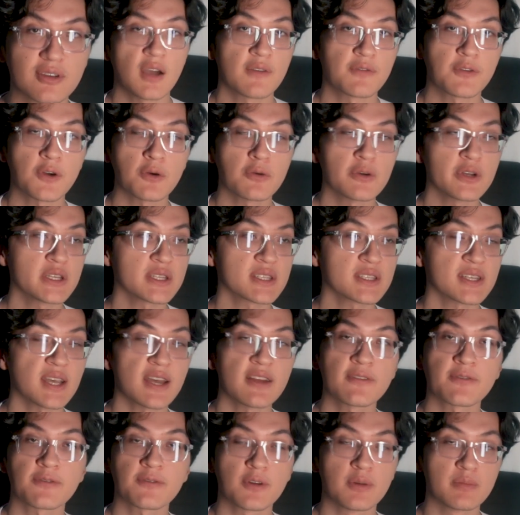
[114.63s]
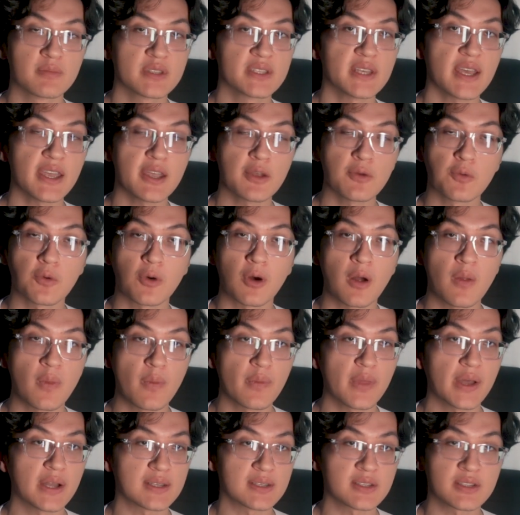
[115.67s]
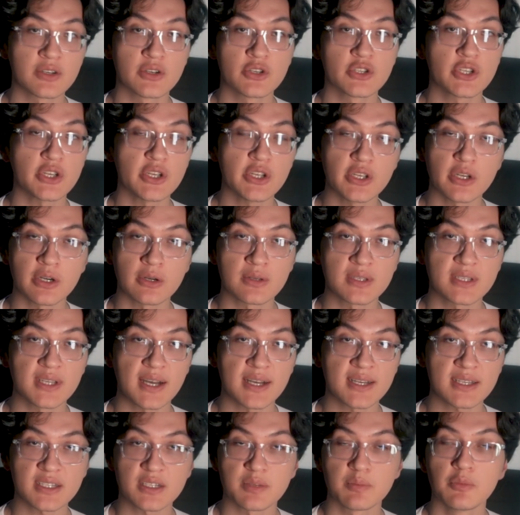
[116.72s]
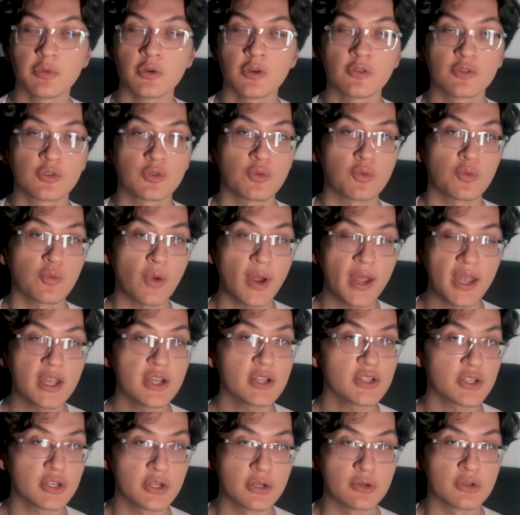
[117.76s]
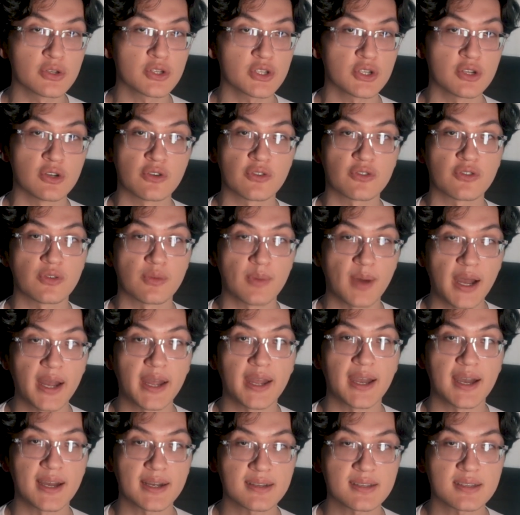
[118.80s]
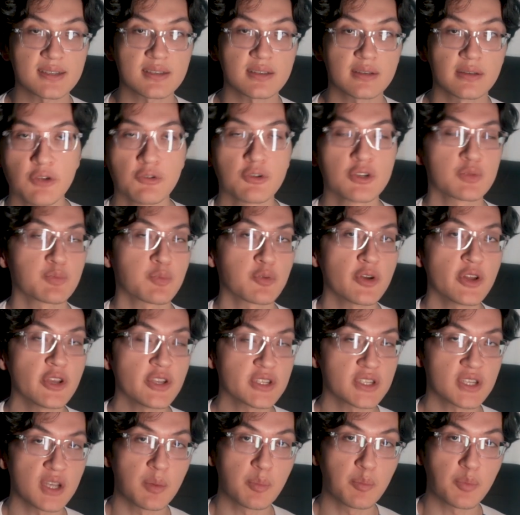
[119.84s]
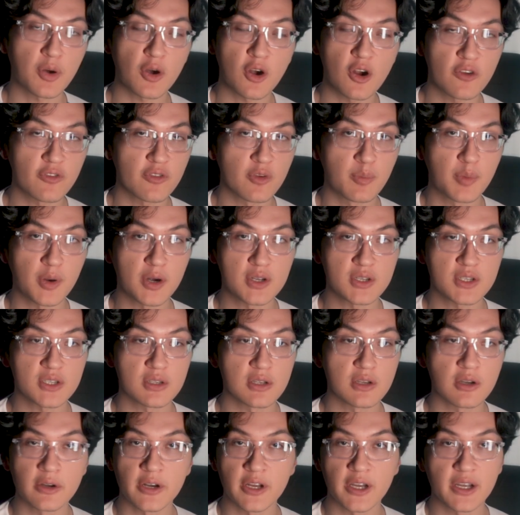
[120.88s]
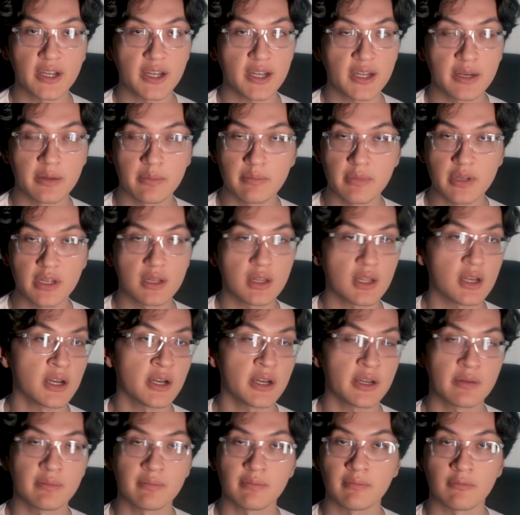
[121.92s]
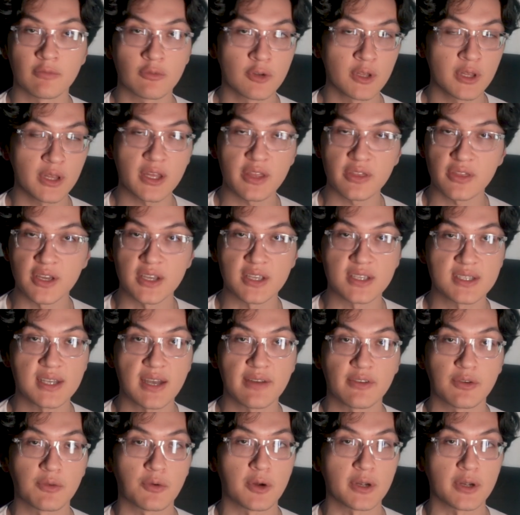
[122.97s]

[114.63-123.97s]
I've always said from day one that Serginho Dest moved way too soon from Ajax. He was pretty subpar for Barcelona, and Milan, really things haven't